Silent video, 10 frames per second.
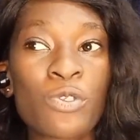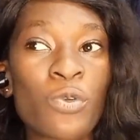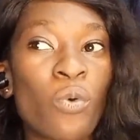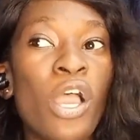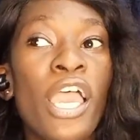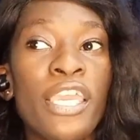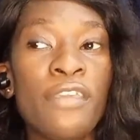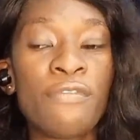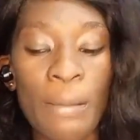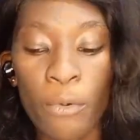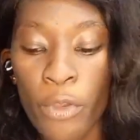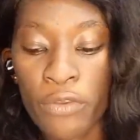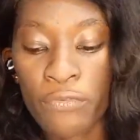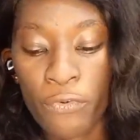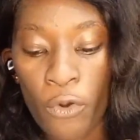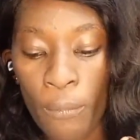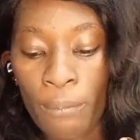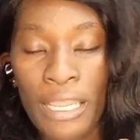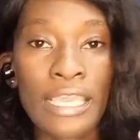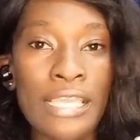So if I'm going
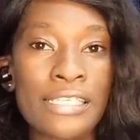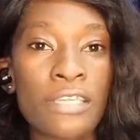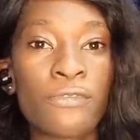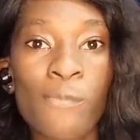from, like I said,